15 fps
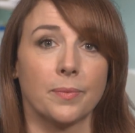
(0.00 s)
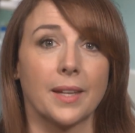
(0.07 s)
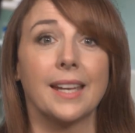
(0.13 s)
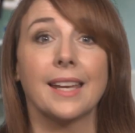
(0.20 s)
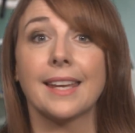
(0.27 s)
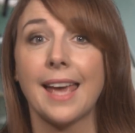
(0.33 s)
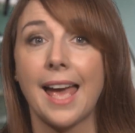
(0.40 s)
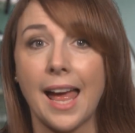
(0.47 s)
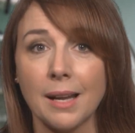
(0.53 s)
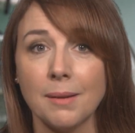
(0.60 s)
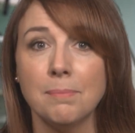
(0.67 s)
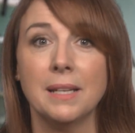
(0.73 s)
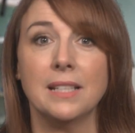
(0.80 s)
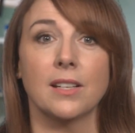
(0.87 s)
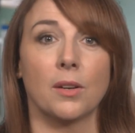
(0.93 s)
It can
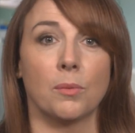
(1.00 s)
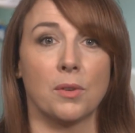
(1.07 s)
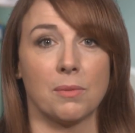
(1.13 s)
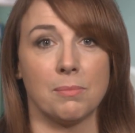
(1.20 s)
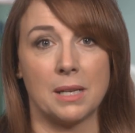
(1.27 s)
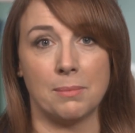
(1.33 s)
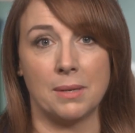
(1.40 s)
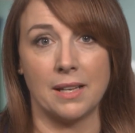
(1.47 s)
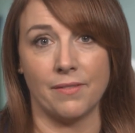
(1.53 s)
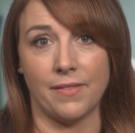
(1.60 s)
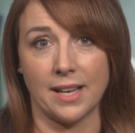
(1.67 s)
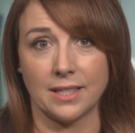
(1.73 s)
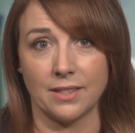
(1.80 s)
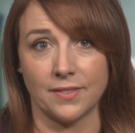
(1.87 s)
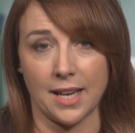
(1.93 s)
be done with minimally
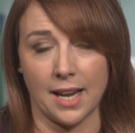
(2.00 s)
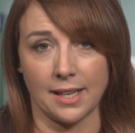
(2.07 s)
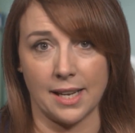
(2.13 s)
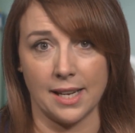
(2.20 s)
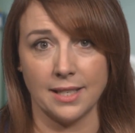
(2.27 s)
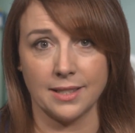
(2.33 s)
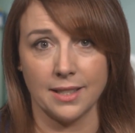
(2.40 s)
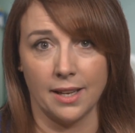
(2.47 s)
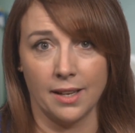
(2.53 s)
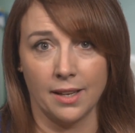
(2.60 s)
invasive techniques,